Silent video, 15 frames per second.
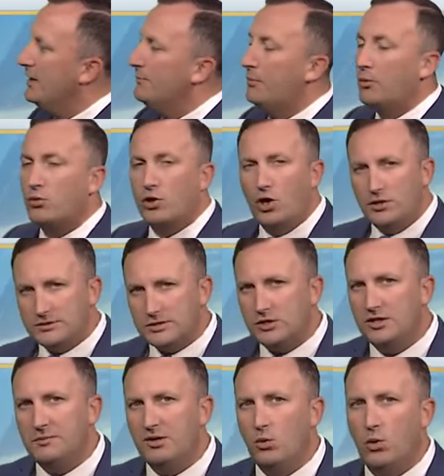but we're also
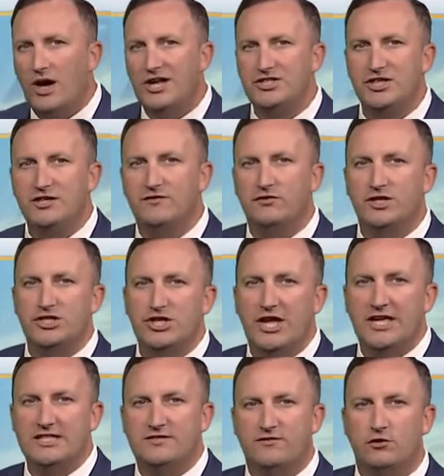going to be watching for the
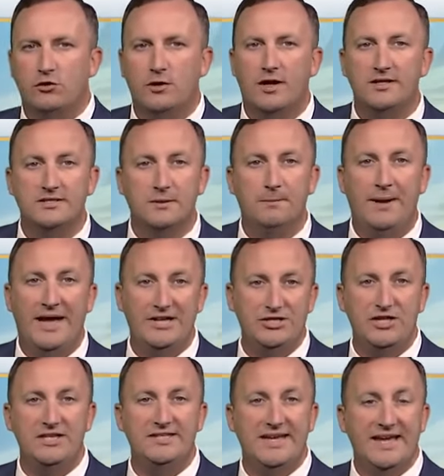chance for uh, some
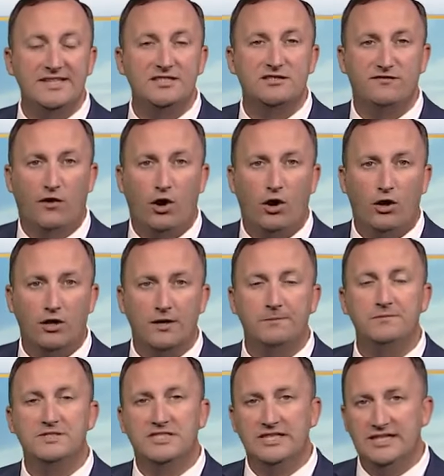patchy dense fog
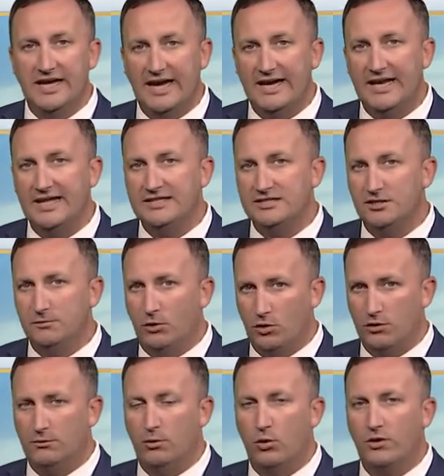tonight and
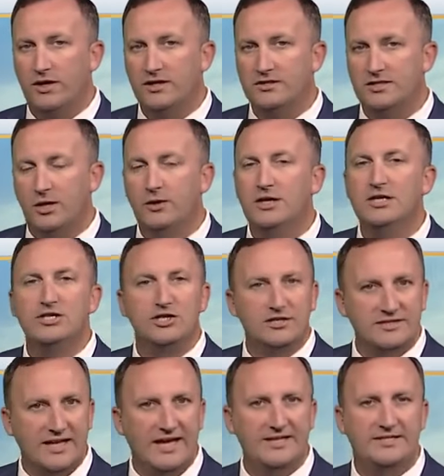tomorrow morning. So
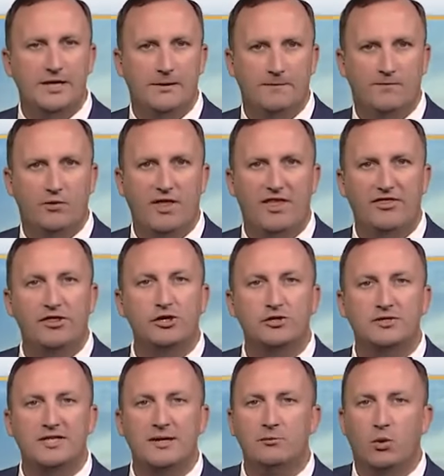just a heads up for that
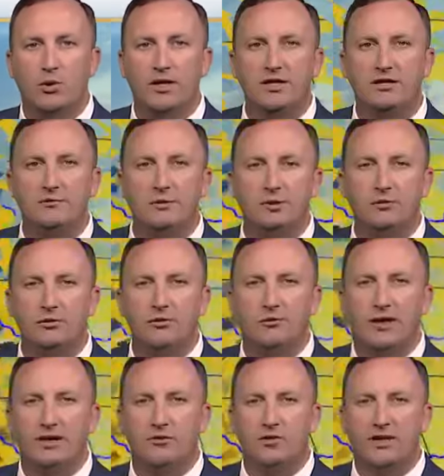Thursday morning commute, you
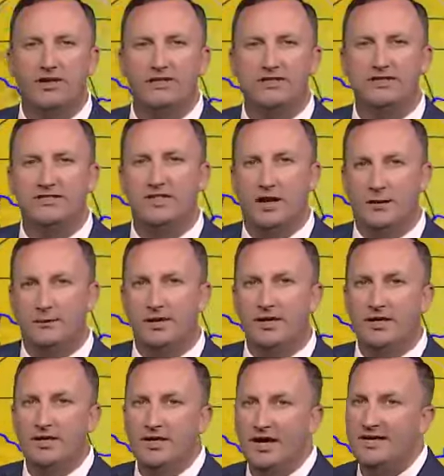might run into some
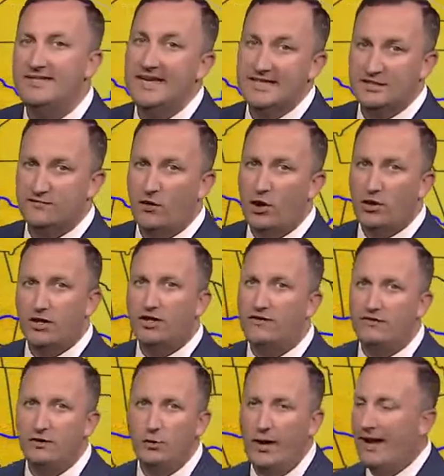uh, dense fog in a
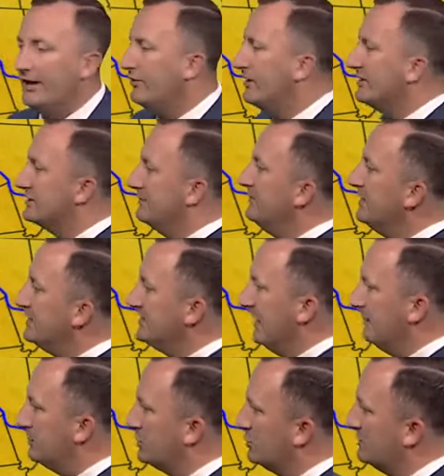few areas.
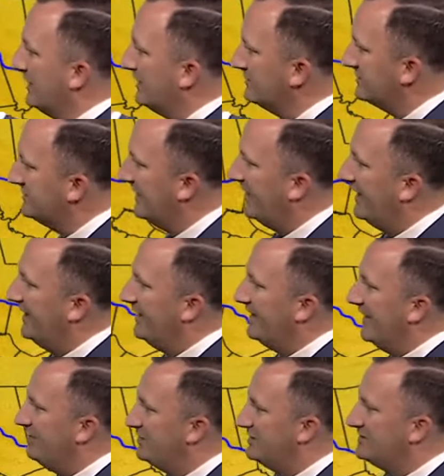Temperatures outside
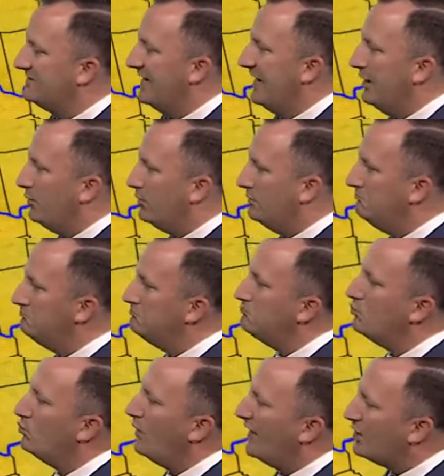at this hour,
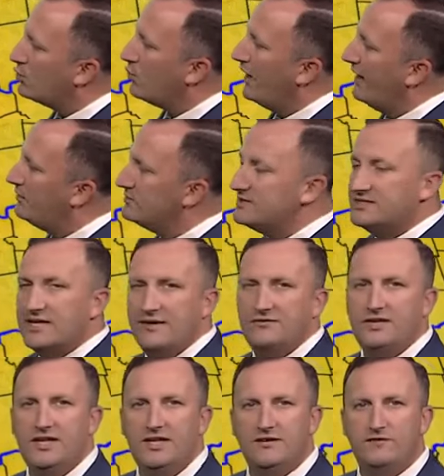right around
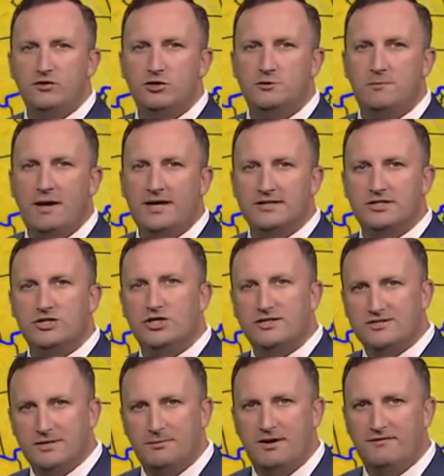70, a few spots
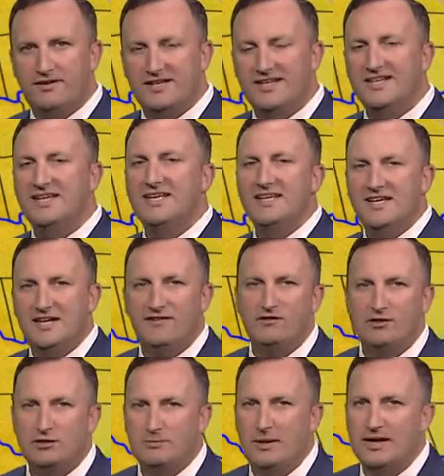just above it and a
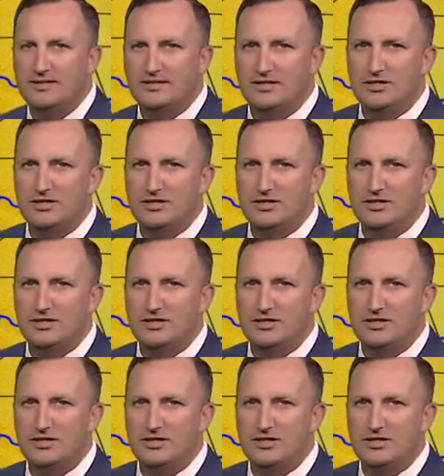few spots